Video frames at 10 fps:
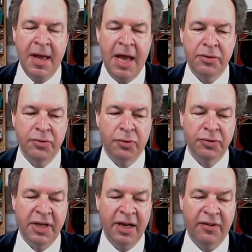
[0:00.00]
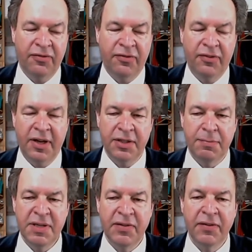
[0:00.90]
and you don't have
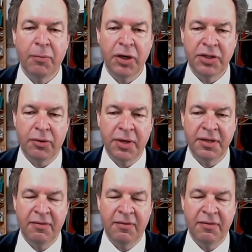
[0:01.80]
specific monitoring